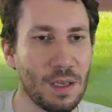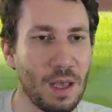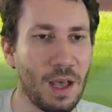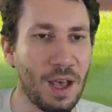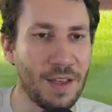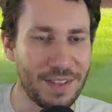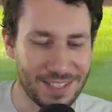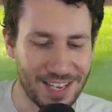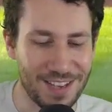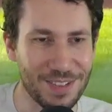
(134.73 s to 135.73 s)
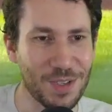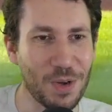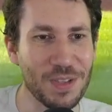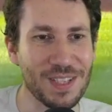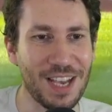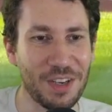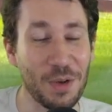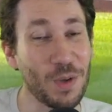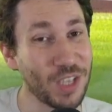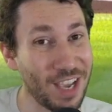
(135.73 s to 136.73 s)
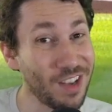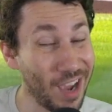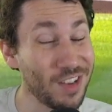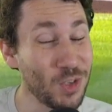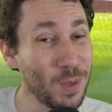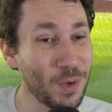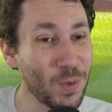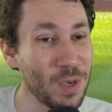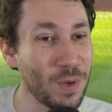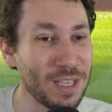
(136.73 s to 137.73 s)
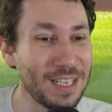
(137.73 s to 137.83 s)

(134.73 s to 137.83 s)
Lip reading: They're saying let's go to slider here, which I do agree with.